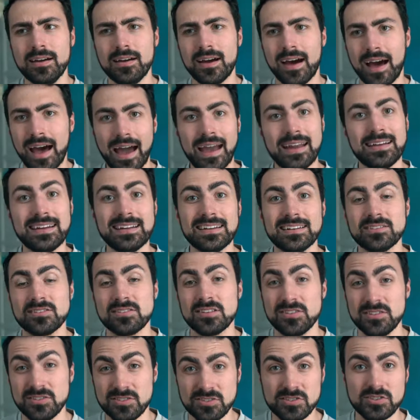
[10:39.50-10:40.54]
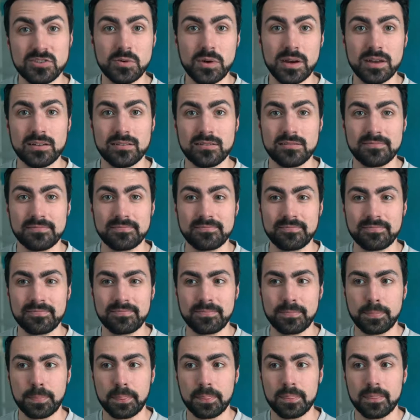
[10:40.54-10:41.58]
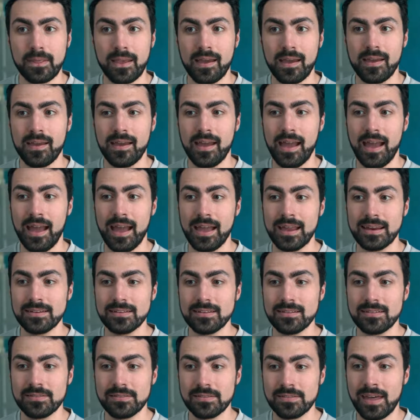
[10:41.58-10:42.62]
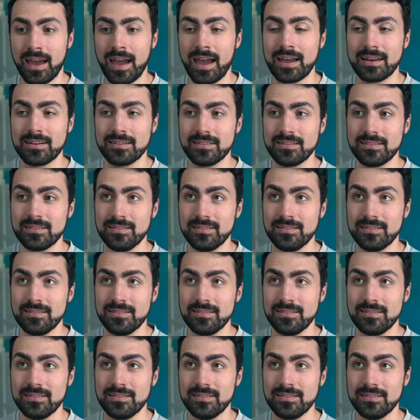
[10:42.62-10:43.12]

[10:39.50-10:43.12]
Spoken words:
I needed to do it. And that